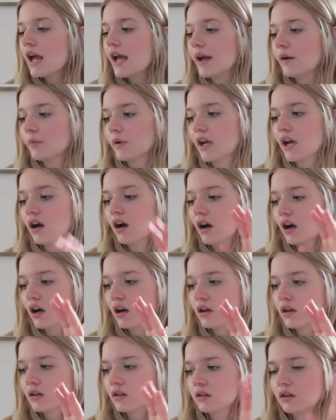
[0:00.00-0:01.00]
And we
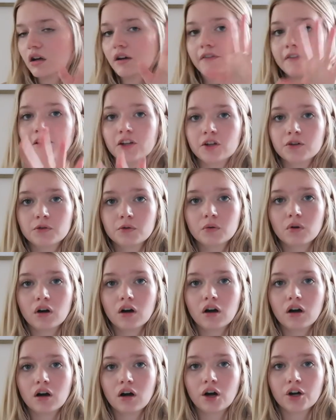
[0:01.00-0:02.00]
hung a
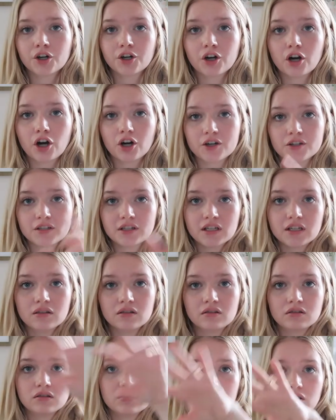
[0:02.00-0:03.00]
few on her car
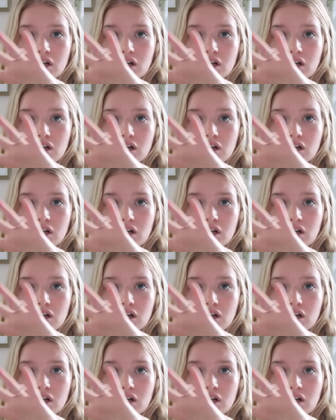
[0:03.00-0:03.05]
seat